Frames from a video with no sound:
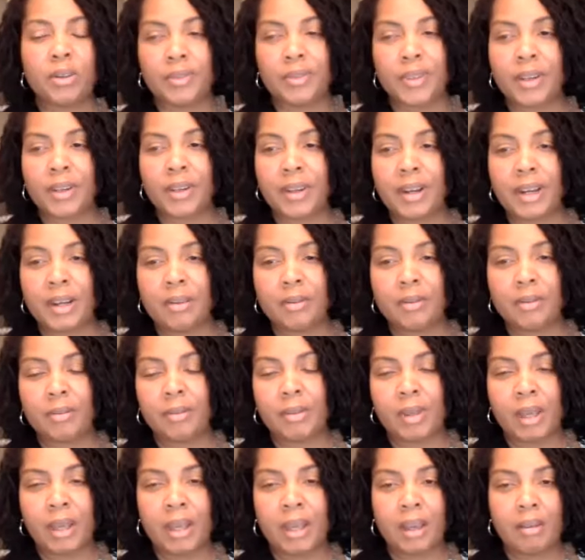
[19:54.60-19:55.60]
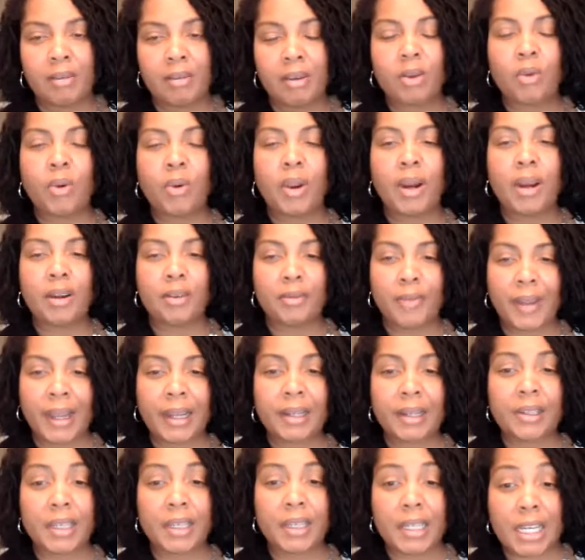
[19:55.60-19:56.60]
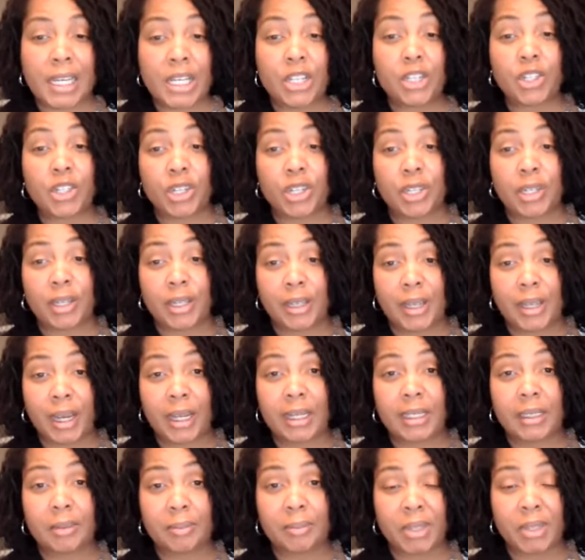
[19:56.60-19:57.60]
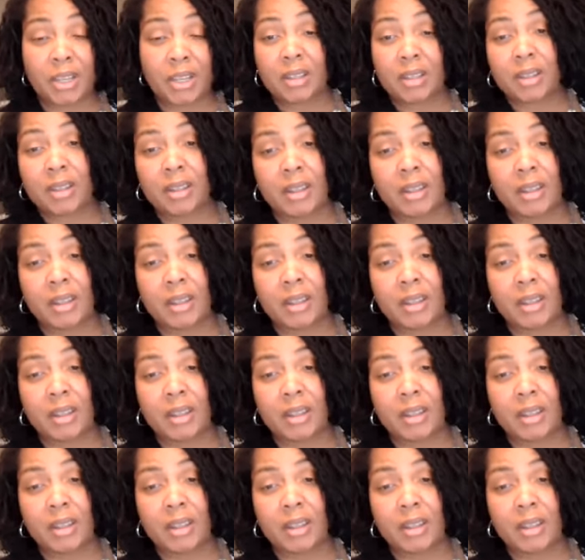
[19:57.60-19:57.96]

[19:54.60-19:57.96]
know if they're going to uh, require vaccination yet because